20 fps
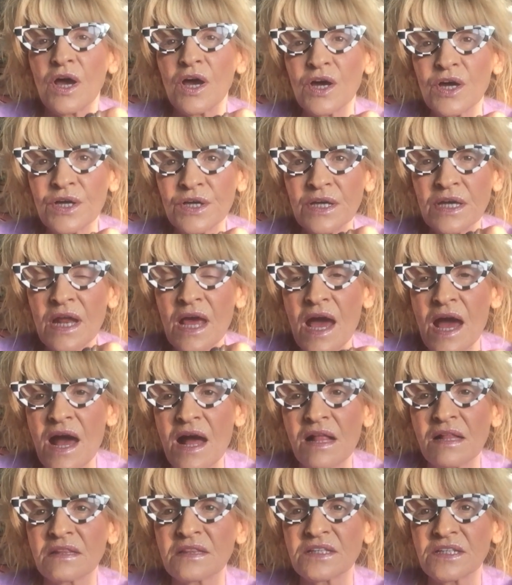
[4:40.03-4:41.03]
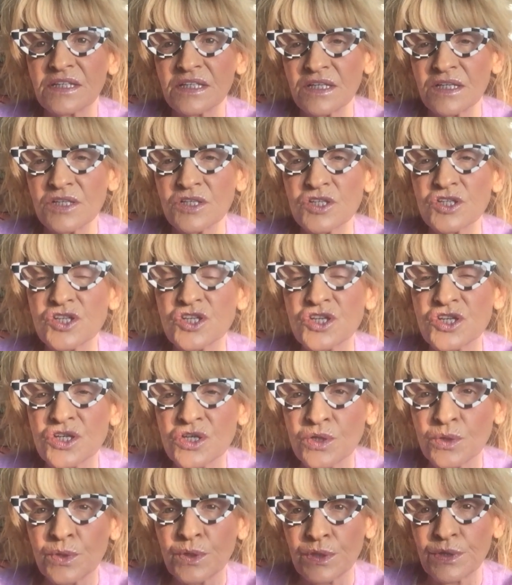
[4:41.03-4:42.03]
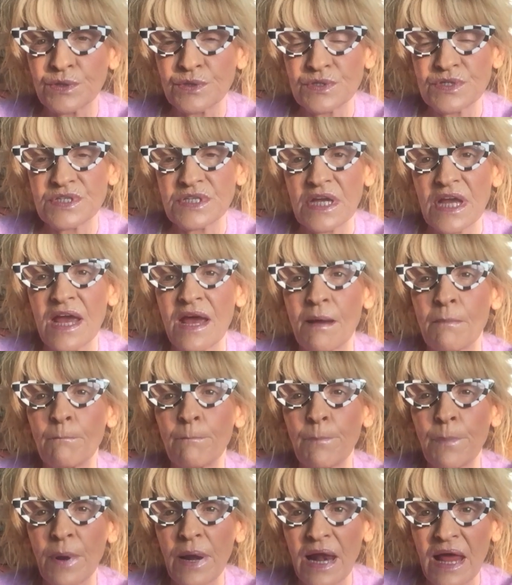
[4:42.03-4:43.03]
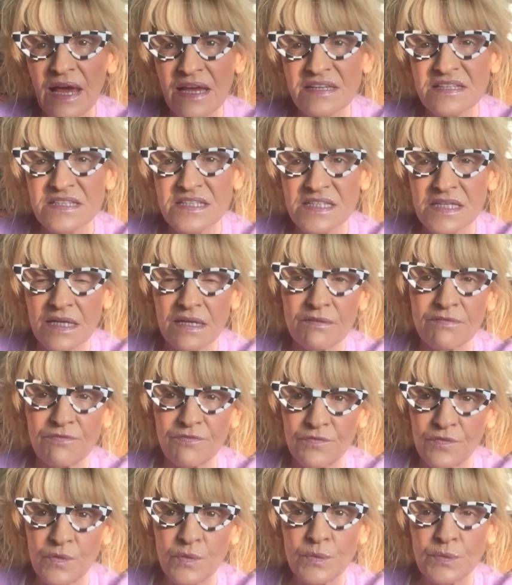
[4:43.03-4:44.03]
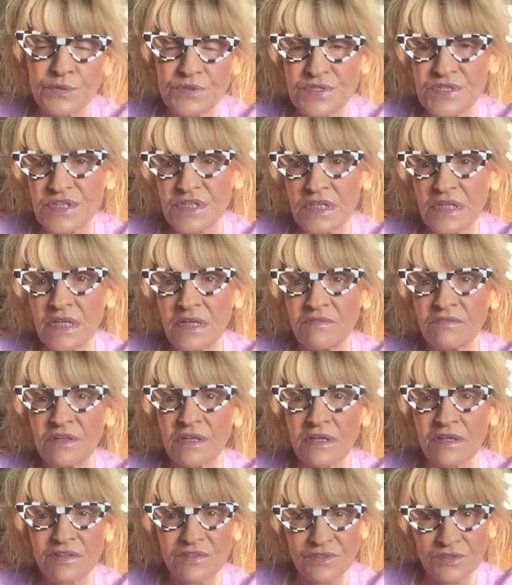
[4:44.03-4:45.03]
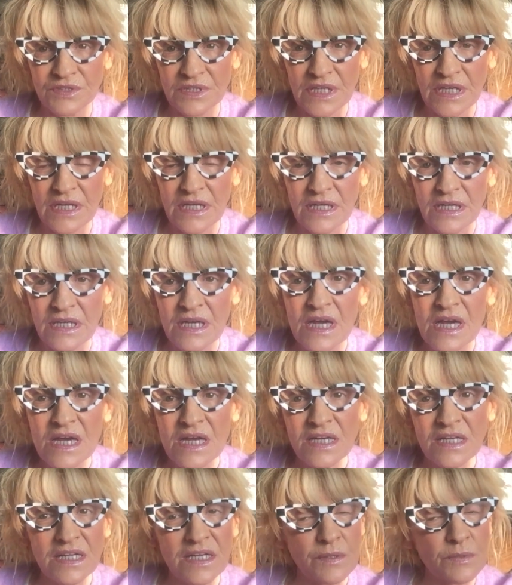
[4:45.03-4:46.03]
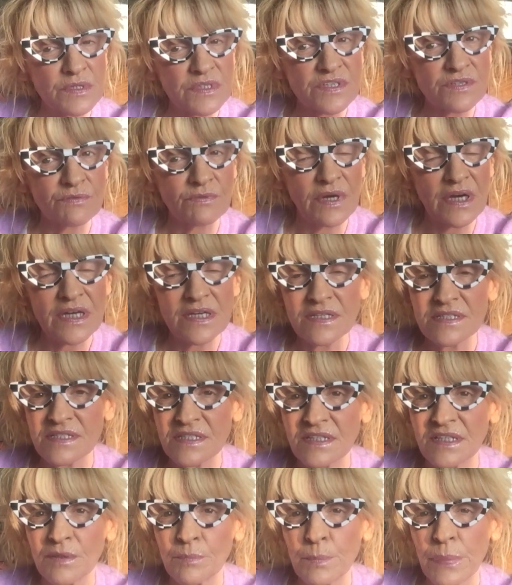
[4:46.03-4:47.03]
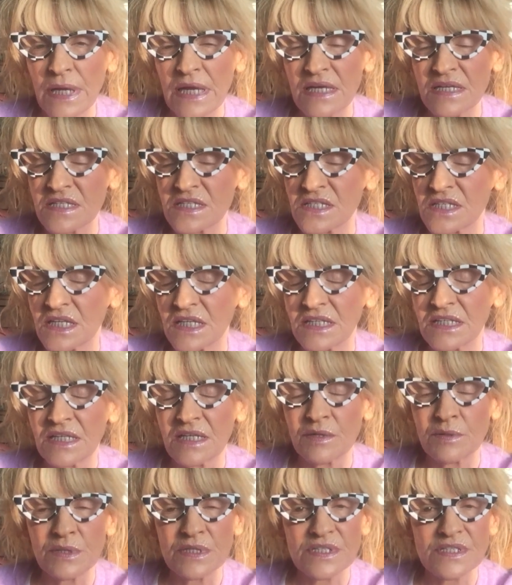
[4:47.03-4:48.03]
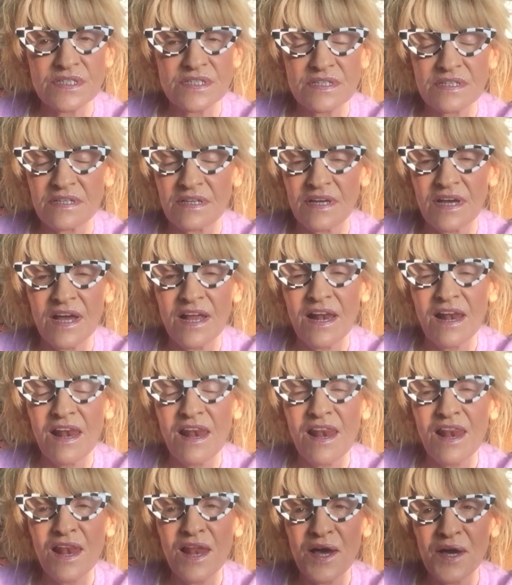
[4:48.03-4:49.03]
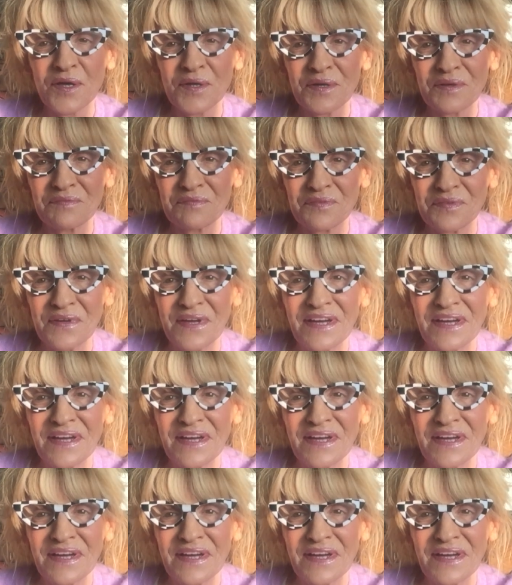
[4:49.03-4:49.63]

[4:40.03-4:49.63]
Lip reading: unhealthy sugars and plastic foods. Even today there is rice in the plastic, there is a lot of